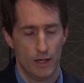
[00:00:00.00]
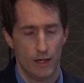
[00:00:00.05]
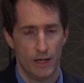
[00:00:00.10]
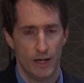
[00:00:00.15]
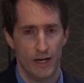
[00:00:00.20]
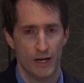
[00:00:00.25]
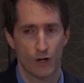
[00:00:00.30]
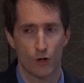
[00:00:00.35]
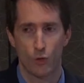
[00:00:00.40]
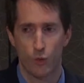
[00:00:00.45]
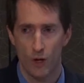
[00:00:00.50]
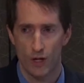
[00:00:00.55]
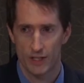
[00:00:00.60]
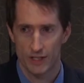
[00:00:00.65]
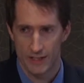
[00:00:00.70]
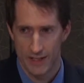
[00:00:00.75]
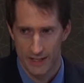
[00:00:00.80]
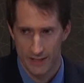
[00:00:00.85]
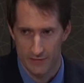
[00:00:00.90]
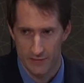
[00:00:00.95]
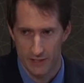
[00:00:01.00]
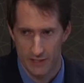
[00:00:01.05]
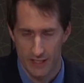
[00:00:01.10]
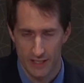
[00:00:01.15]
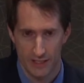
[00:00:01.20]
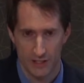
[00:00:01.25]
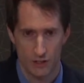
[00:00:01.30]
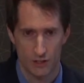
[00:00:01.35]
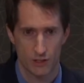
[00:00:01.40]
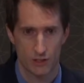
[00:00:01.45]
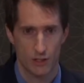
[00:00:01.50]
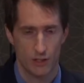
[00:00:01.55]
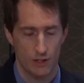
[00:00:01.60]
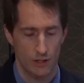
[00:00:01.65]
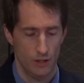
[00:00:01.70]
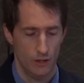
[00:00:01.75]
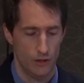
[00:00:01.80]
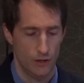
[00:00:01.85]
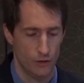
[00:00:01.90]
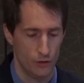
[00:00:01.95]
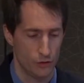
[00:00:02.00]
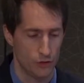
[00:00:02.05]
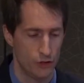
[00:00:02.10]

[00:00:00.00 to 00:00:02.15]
in a qualitative sense, those